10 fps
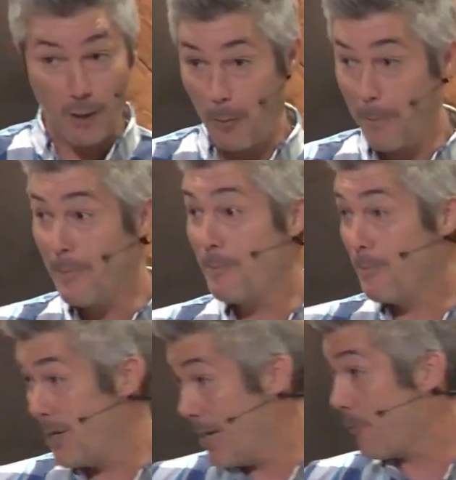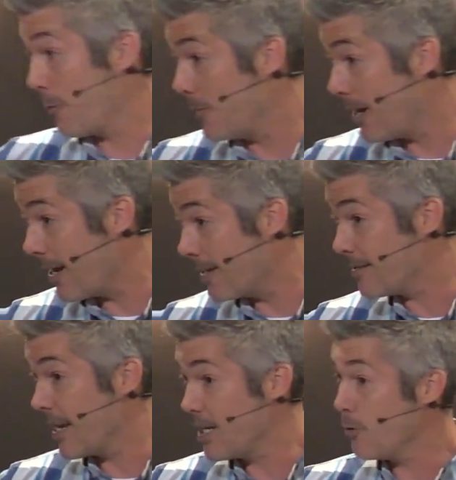And it would beep or buzz,
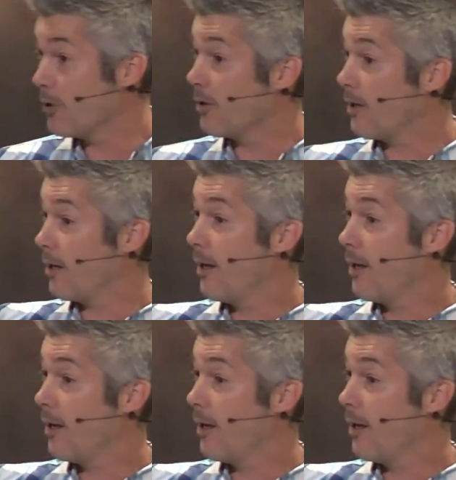and you would look